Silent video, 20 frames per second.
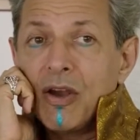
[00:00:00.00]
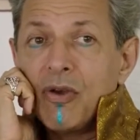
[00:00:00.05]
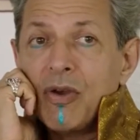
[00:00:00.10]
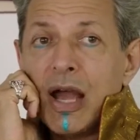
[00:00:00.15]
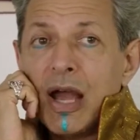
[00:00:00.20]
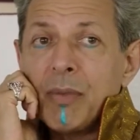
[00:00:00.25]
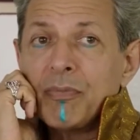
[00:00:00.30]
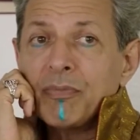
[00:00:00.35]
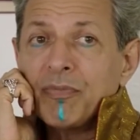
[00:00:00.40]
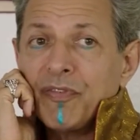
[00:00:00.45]

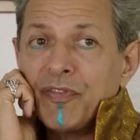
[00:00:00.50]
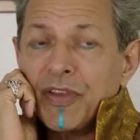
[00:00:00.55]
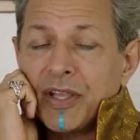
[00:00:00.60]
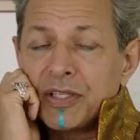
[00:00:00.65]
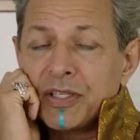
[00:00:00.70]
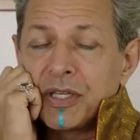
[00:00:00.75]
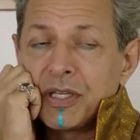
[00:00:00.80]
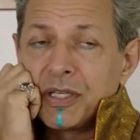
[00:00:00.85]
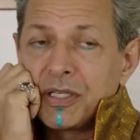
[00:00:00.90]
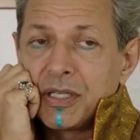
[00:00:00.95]
know, I'm
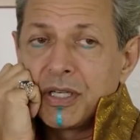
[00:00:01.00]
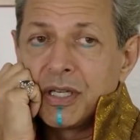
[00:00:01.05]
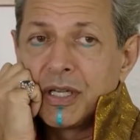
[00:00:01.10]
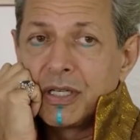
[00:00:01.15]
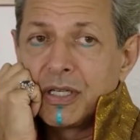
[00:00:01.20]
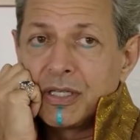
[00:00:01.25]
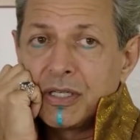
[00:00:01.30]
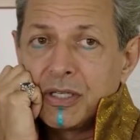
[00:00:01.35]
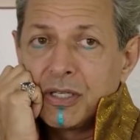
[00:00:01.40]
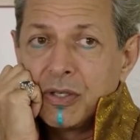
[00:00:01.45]
fixing
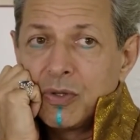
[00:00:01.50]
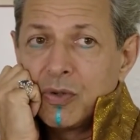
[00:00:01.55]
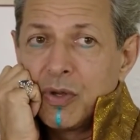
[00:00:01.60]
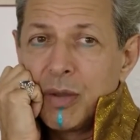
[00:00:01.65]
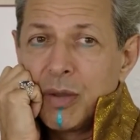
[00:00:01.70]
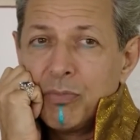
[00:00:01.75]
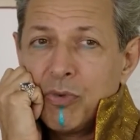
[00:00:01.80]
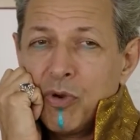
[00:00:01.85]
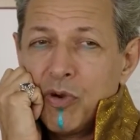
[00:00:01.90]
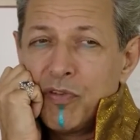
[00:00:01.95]
to,
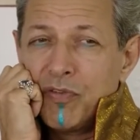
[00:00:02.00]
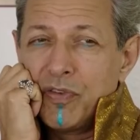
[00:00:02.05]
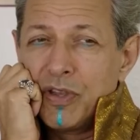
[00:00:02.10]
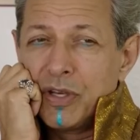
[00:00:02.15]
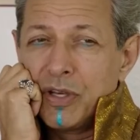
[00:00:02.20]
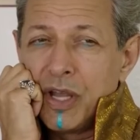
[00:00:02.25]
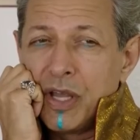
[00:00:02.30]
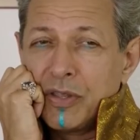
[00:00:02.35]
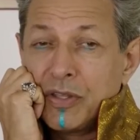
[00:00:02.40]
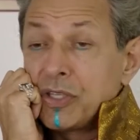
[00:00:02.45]
to uh, move
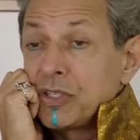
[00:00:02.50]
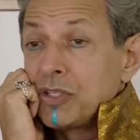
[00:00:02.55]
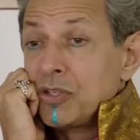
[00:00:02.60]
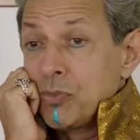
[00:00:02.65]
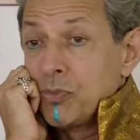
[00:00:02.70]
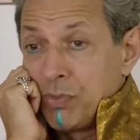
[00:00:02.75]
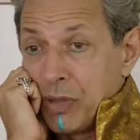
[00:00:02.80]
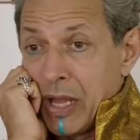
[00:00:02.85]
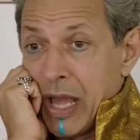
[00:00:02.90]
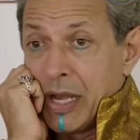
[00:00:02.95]
in on this
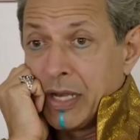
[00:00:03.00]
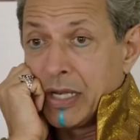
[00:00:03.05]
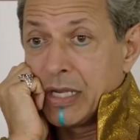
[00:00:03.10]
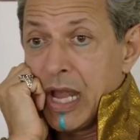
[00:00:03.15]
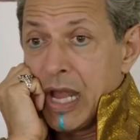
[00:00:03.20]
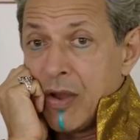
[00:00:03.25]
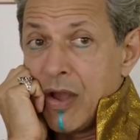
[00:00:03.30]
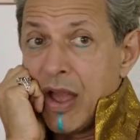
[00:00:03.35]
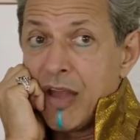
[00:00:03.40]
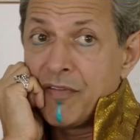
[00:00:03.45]
new
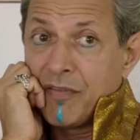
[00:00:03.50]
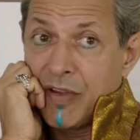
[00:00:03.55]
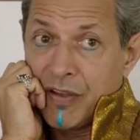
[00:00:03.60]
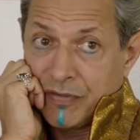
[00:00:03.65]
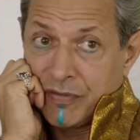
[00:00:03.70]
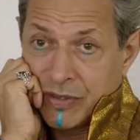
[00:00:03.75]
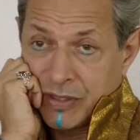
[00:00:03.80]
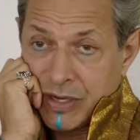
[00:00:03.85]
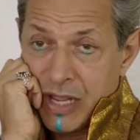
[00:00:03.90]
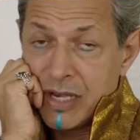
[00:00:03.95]
planet. Now, I've,
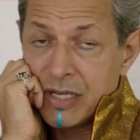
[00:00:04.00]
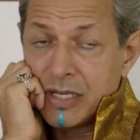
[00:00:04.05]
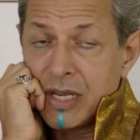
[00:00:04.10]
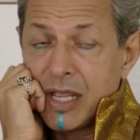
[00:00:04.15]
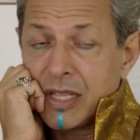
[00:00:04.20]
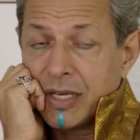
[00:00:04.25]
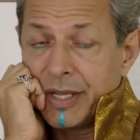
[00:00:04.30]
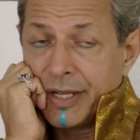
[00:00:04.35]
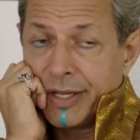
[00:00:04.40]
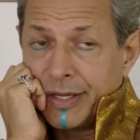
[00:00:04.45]
I've kind of
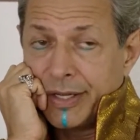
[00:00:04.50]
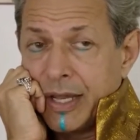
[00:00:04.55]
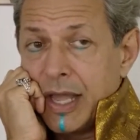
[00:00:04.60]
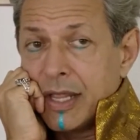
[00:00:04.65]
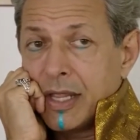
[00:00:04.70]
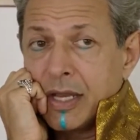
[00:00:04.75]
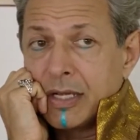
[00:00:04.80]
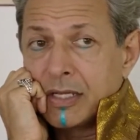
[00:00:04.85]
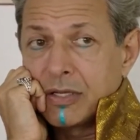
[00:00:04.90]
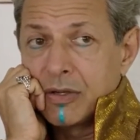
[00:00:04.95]
taken a
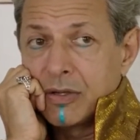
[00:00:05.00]
liking